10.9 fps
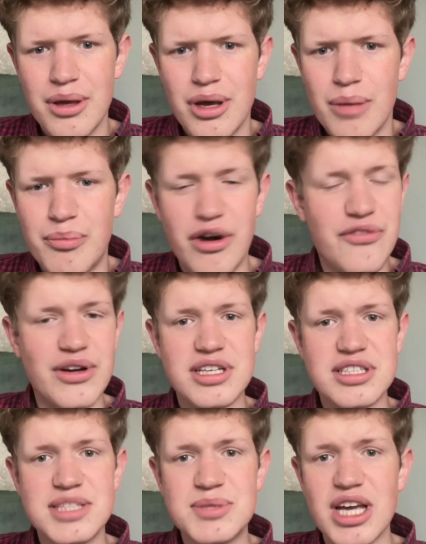Perfect,
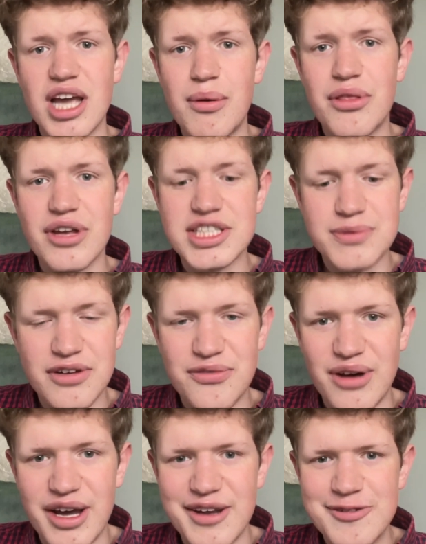seems like everything has worked
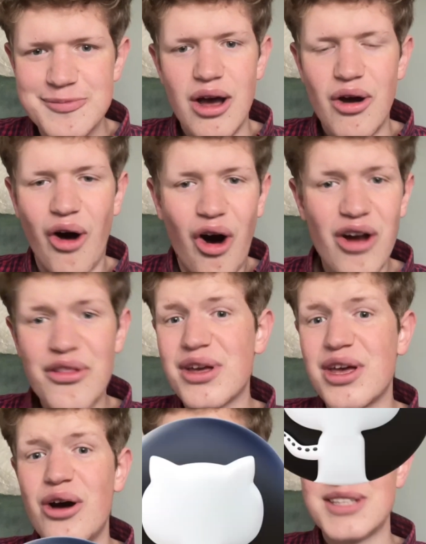fine. All of the
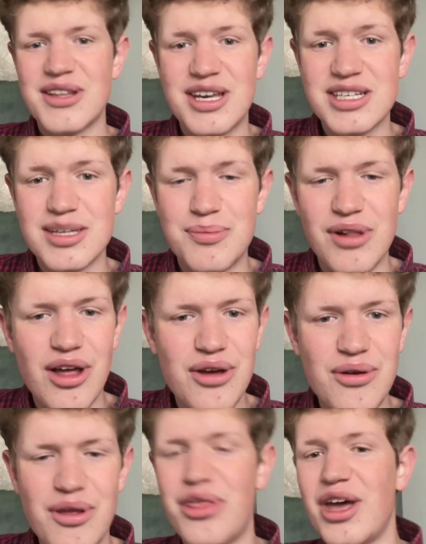code is in the GitHub
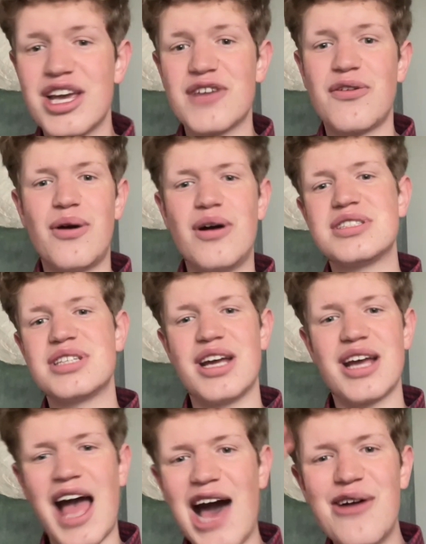below. Thank you for watching.
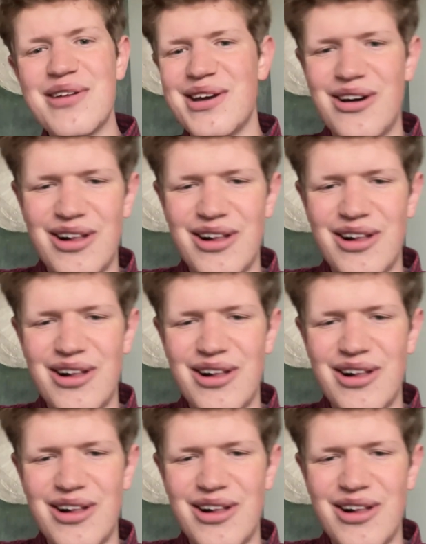Howdy all!